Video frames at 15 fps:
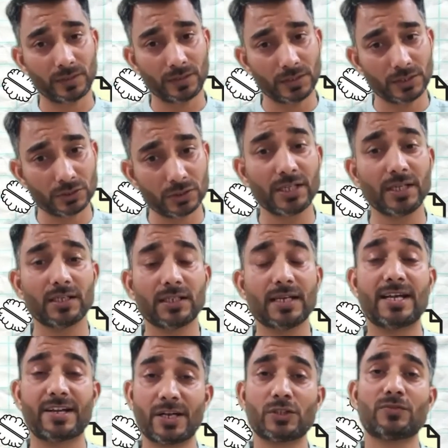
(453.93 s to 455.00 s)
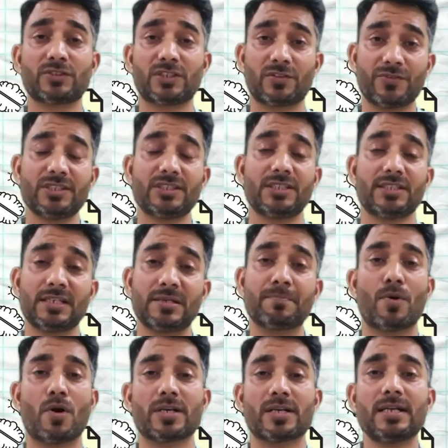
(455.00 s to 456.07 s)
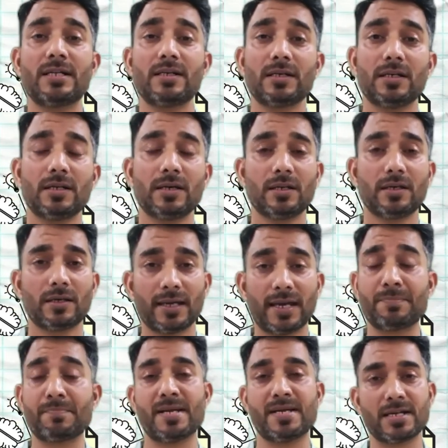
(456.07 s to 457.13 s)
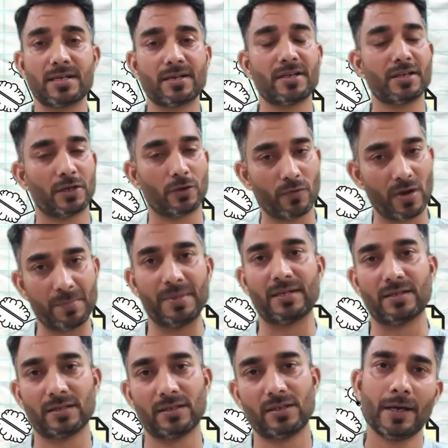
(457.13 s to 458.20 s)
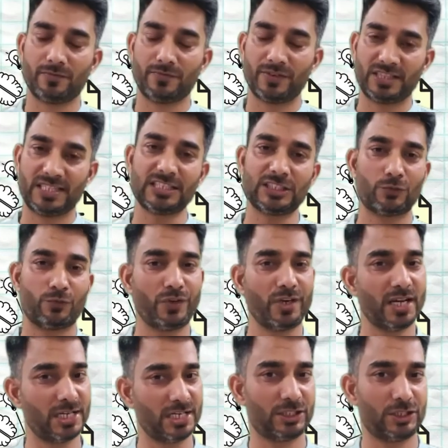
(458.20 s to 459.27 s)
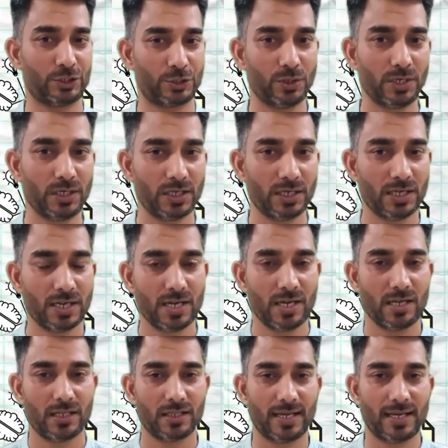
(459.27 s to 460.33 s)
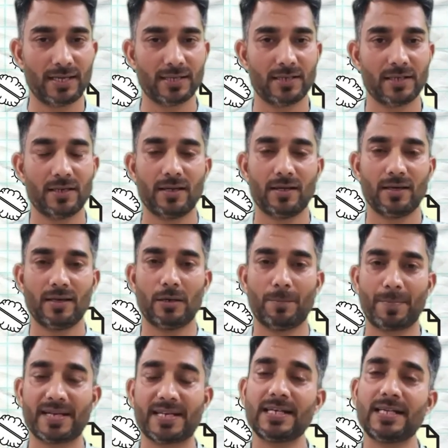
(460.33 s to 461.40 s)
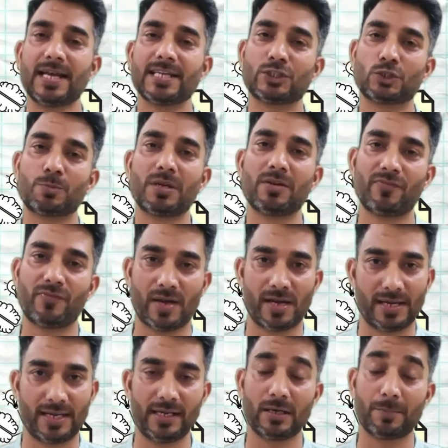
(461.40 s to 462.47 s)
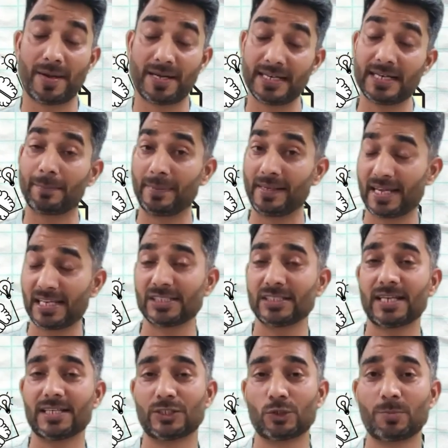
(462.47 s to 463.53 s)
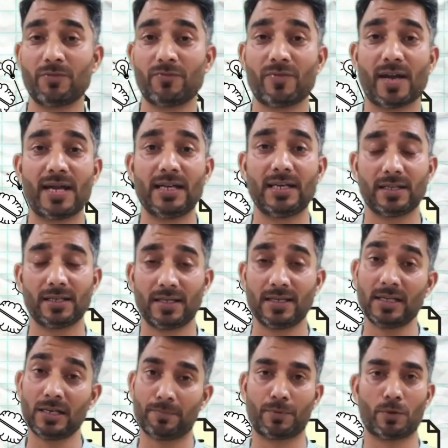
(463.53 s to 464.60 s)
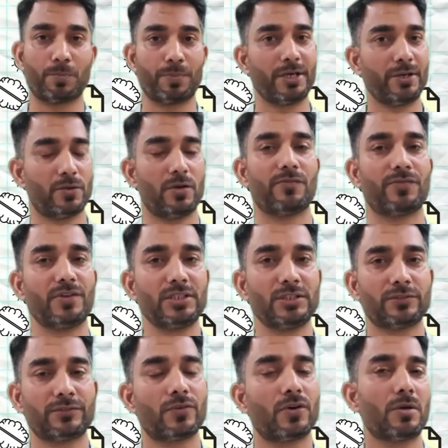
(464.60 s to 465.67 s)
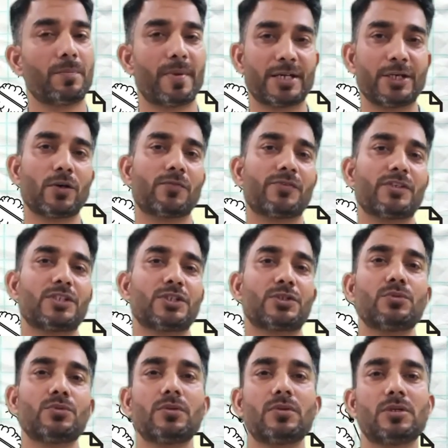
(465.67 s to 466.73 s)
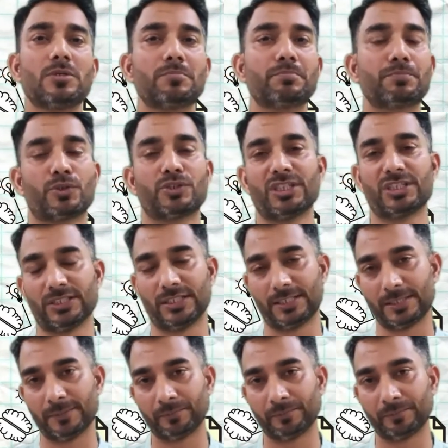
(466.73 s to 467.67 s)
So the address of service is an important and mandatory requirement. With this, we understood that a patent has to be filed, a patent application has to be filed in an appropriate office for patent office to process it.